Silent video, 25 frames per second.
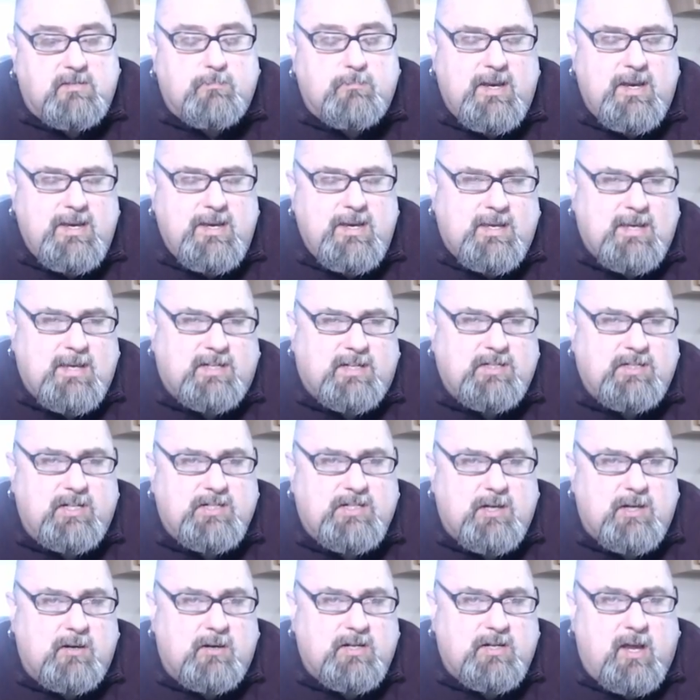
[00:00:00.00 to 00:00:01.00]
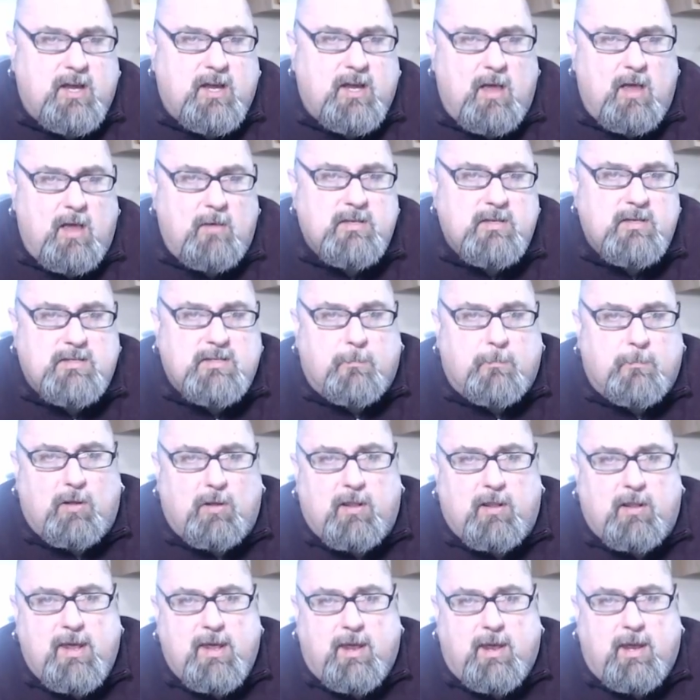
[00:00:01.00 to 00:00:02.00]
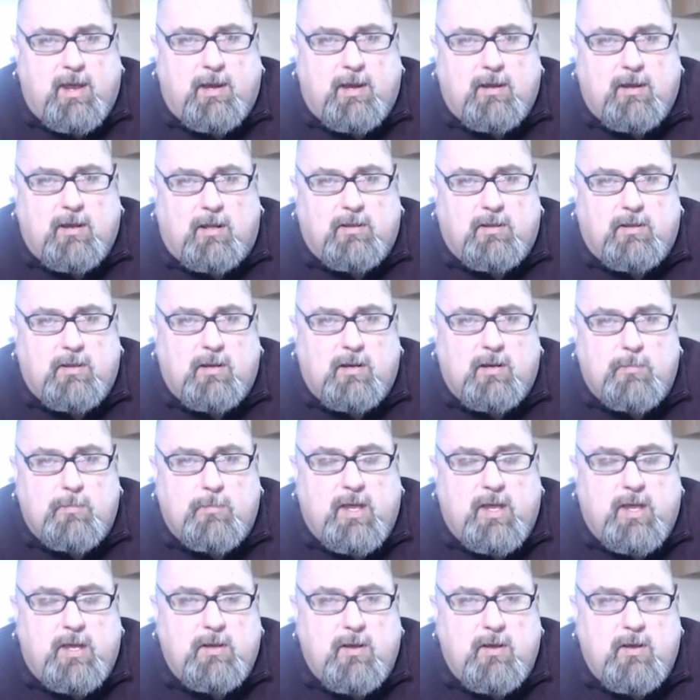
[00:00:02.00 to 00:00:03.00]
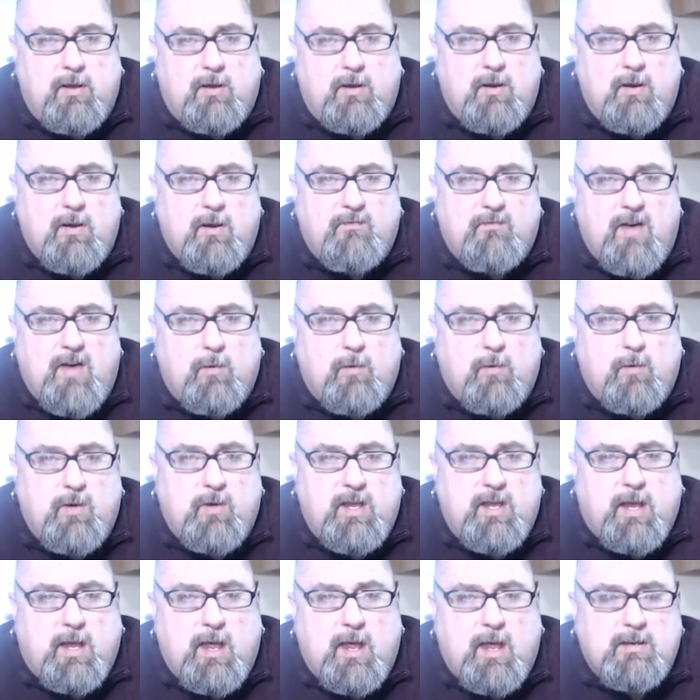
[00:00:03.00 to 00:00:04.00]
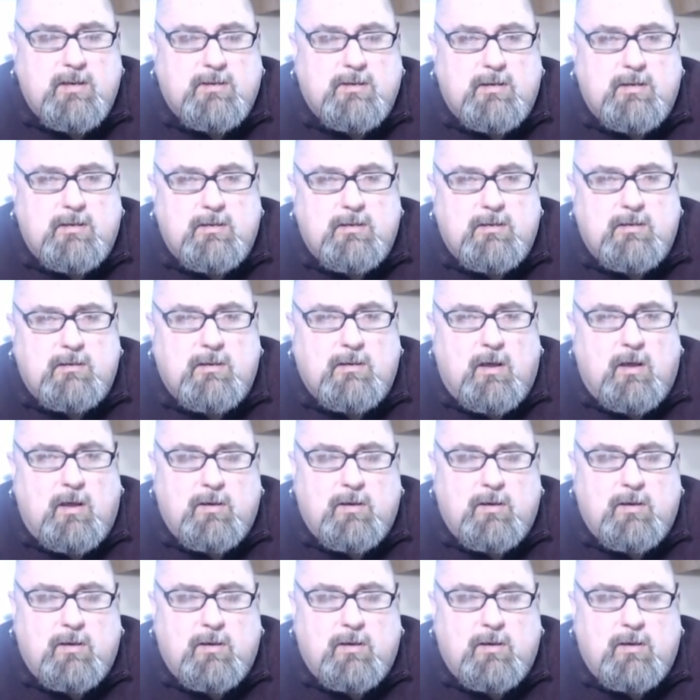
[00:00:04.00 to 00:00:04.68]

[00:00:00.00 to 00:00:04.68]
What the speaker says: Mondays actually start to come into play a little bit. You know, I've had a weekend and